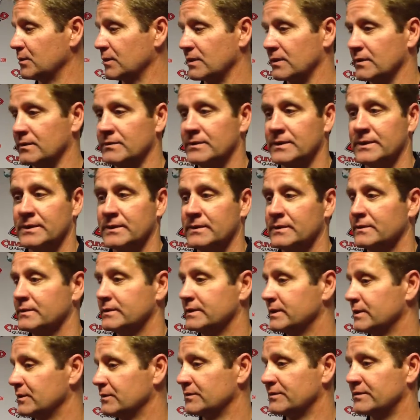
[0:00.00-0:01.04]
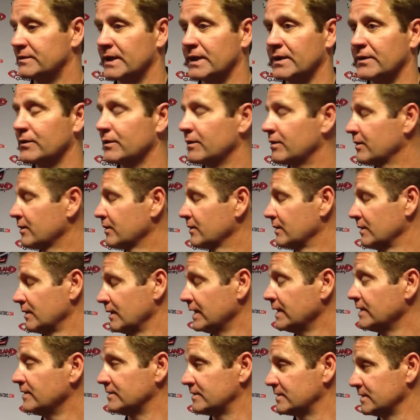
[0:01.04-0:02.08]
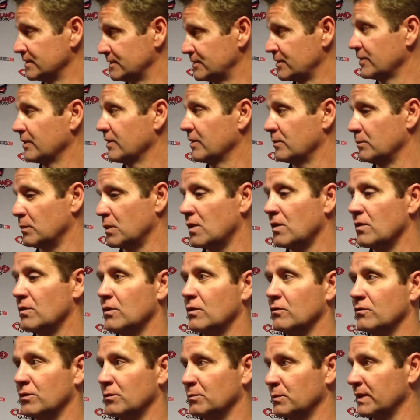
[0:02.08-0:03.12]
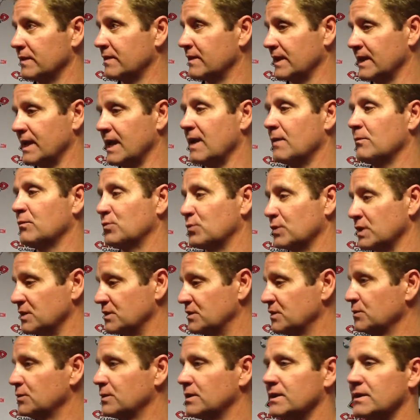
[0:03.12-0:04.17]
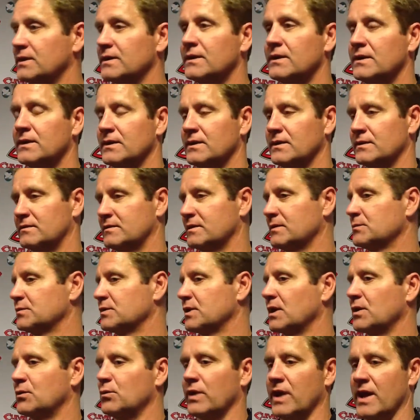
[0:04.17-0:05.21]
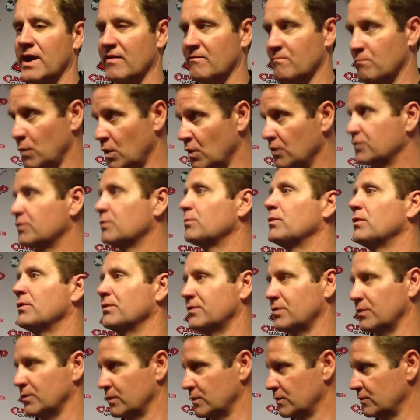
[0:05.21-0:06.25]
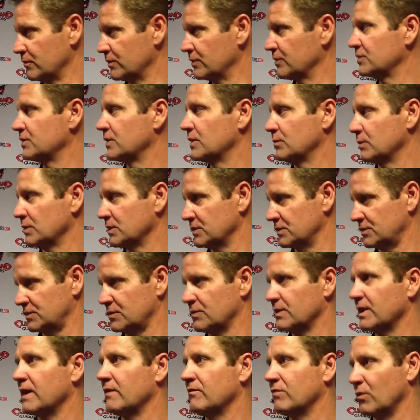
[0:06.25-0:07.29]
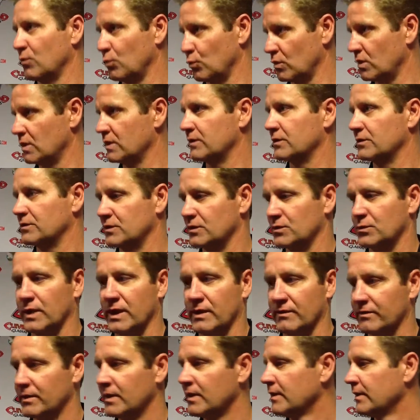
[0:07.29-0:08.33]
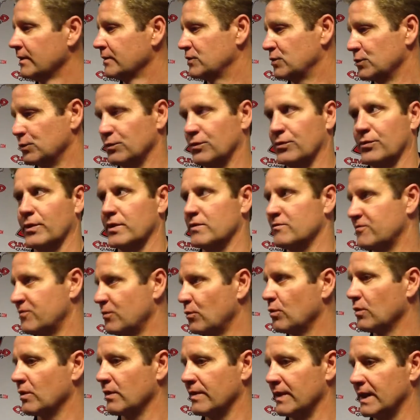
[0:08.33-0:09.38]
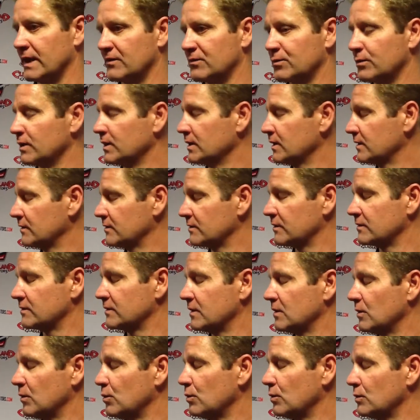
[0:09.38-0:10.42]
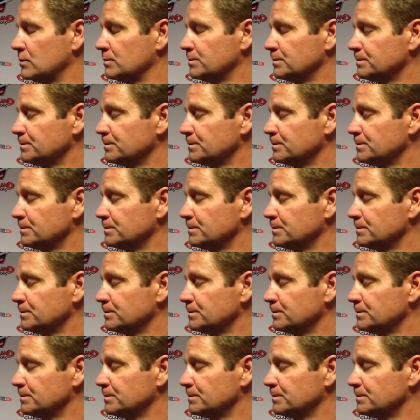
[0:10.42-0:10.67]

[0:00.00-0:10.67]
we're you know second or third least in turning the ball over, but the games we do it, it seems like we have multiple turnovers. You know, we just don't have the one or two. We have two, three, four, and that's what eats us in a hole